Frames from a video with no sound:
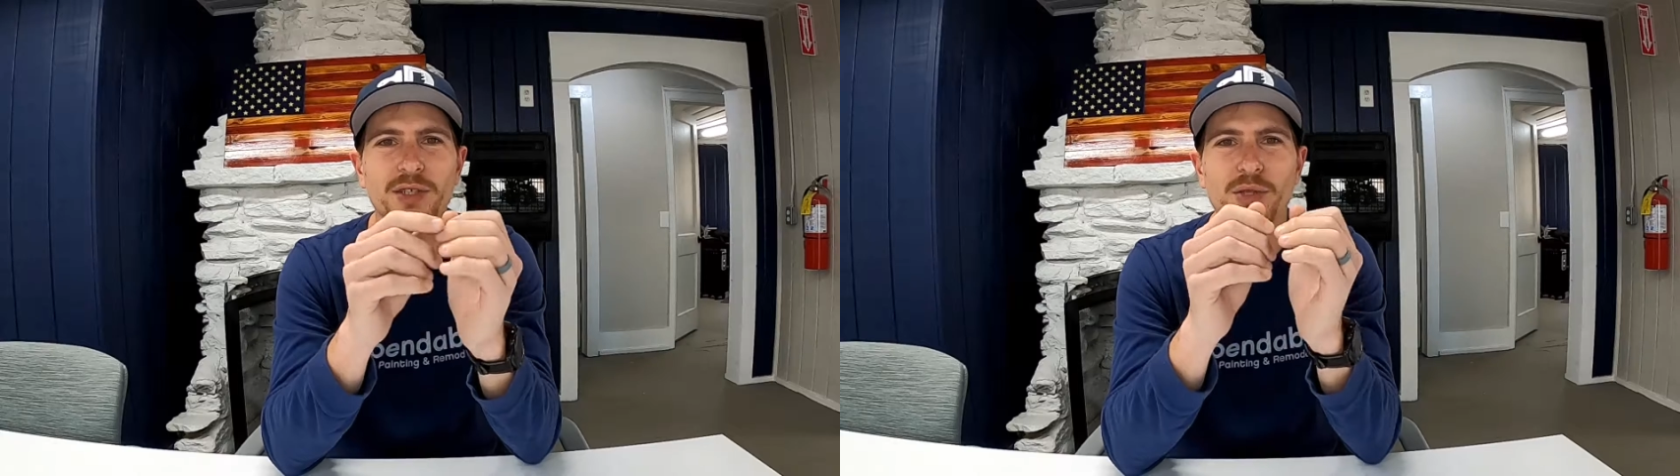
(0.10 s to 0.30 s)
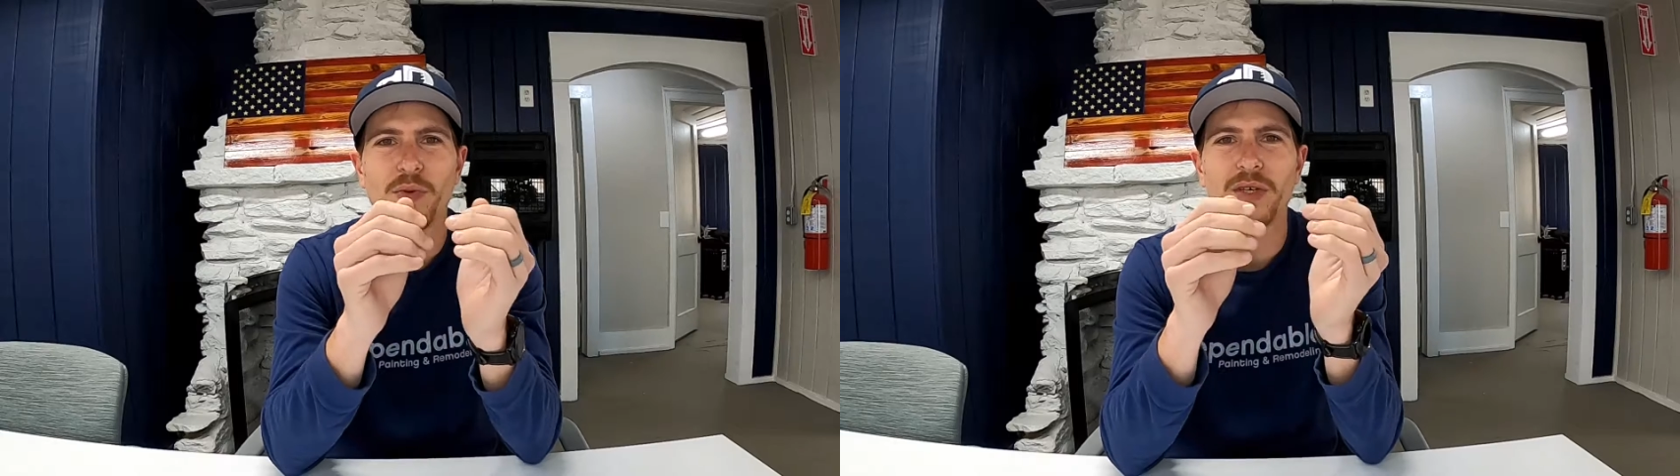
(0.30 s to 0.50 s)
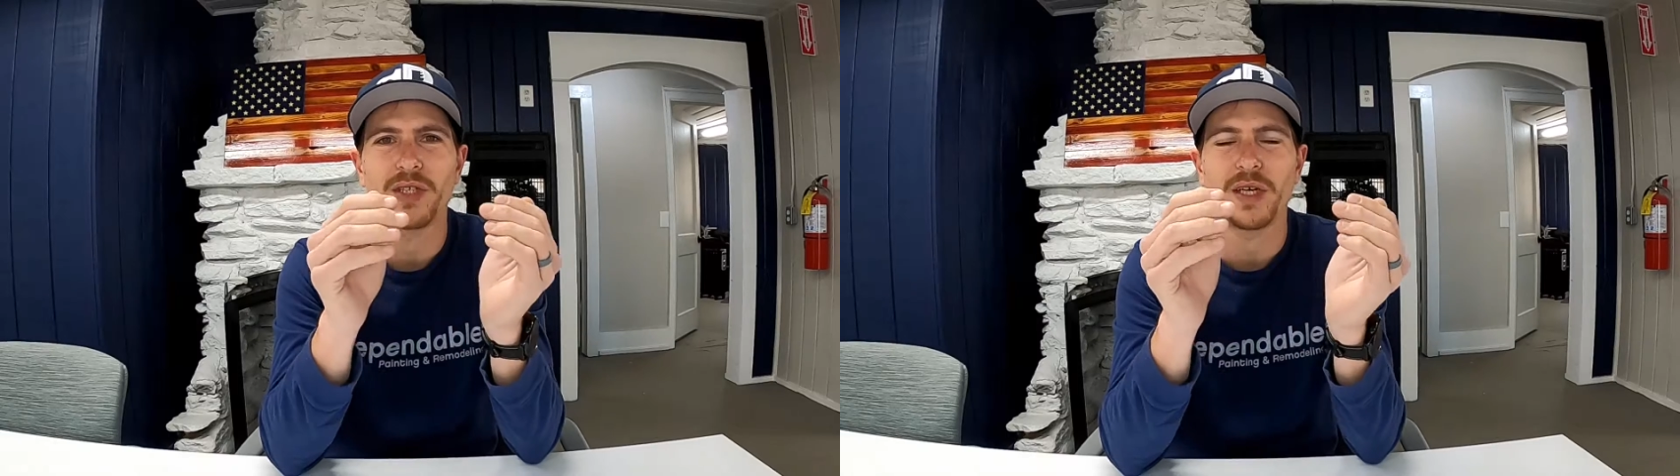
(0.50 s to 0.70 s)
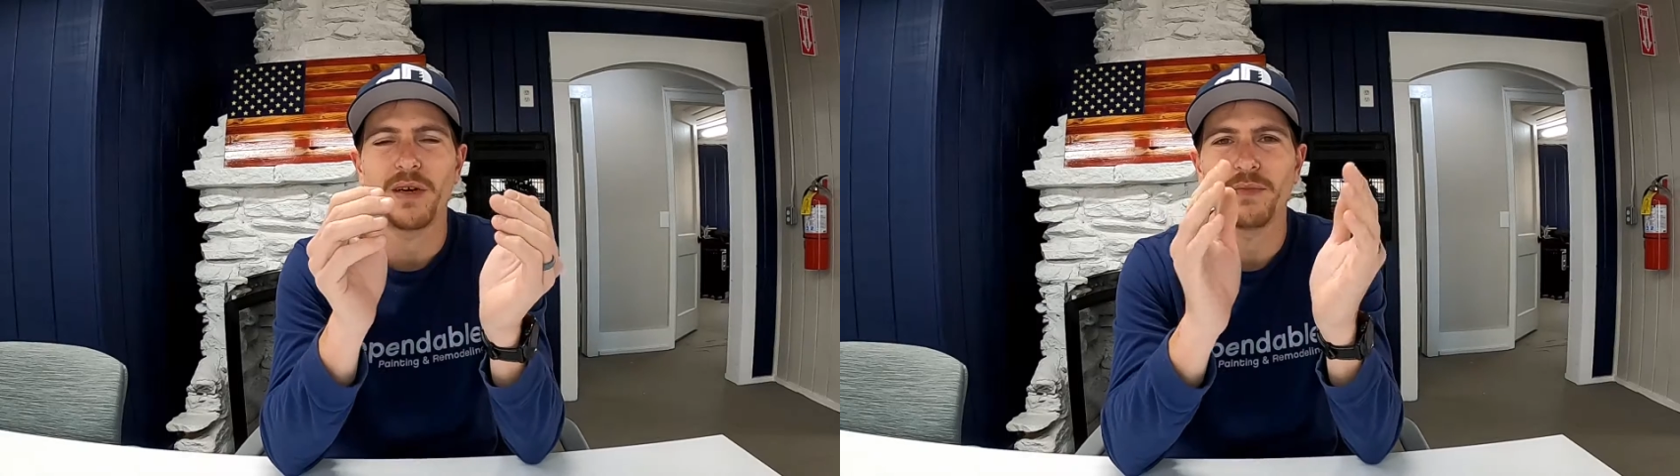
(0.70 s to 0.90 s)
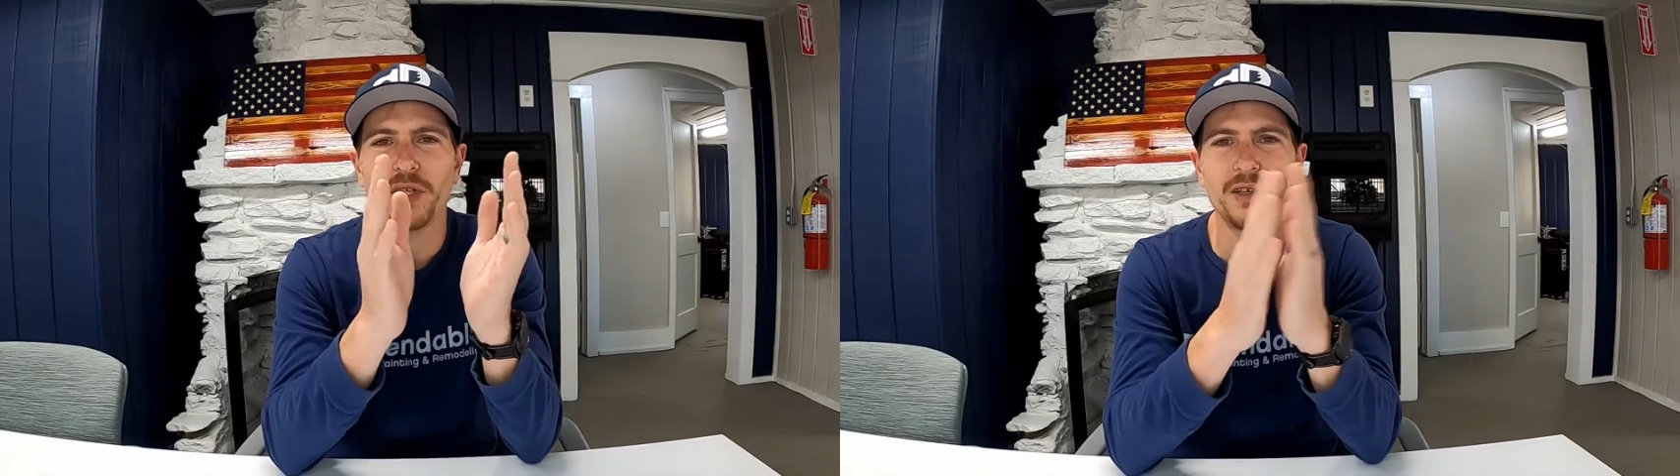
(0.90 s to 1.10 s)
just wanted to
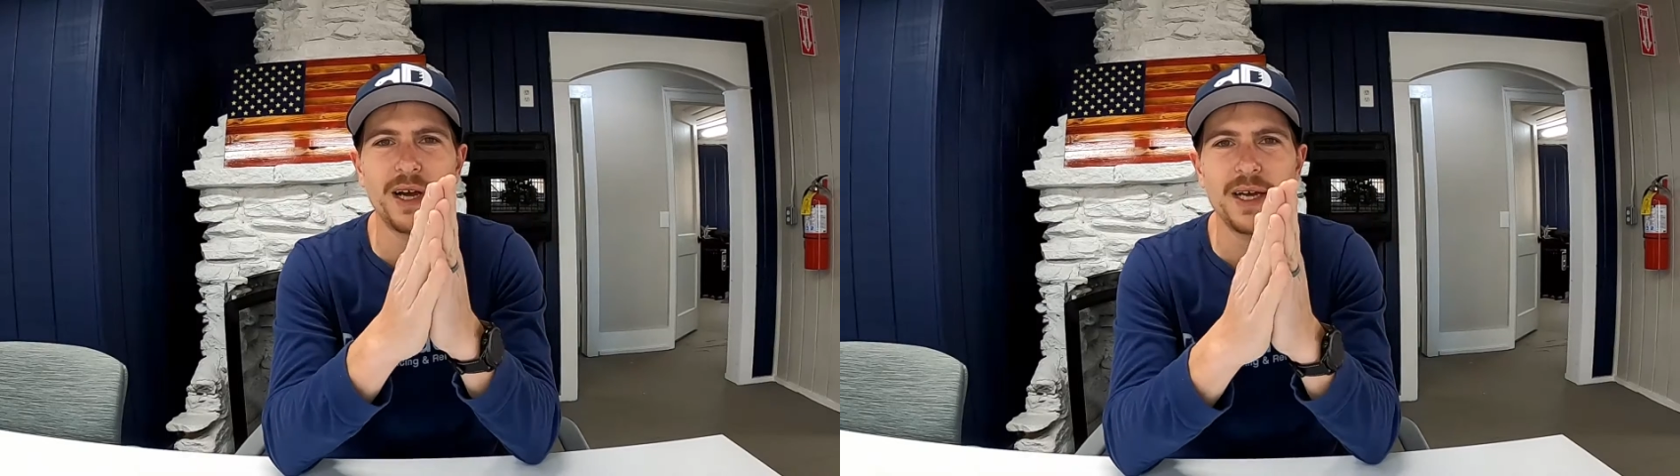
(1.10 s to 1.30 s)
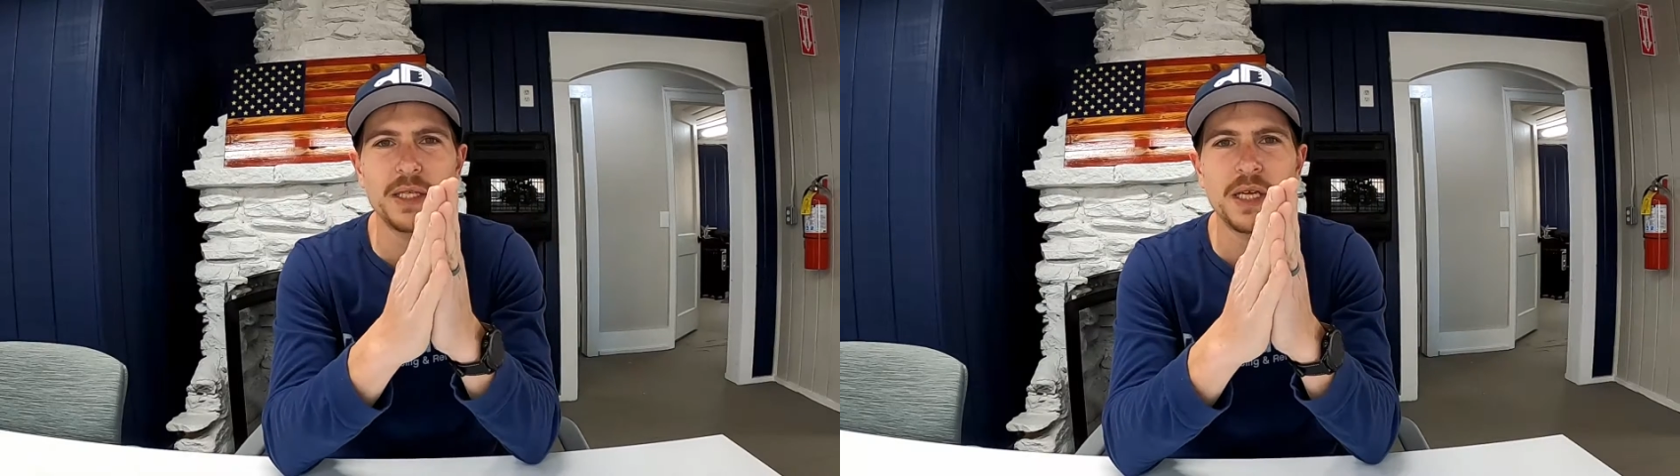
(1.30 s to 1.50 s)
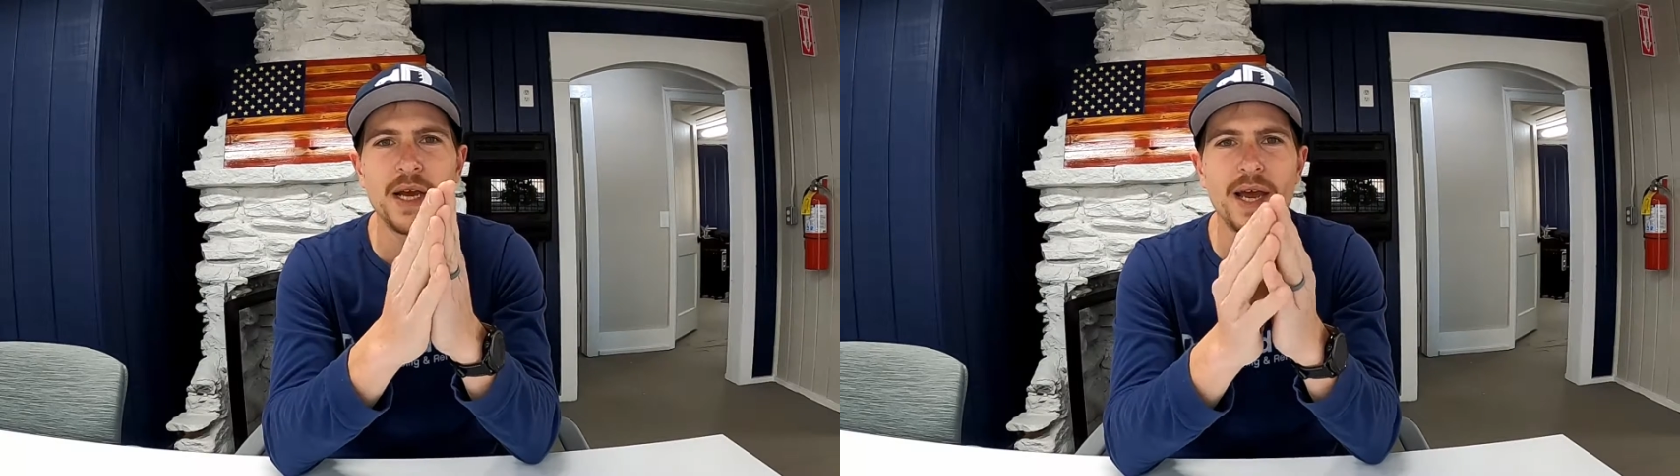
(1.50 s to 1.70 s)
come to you guys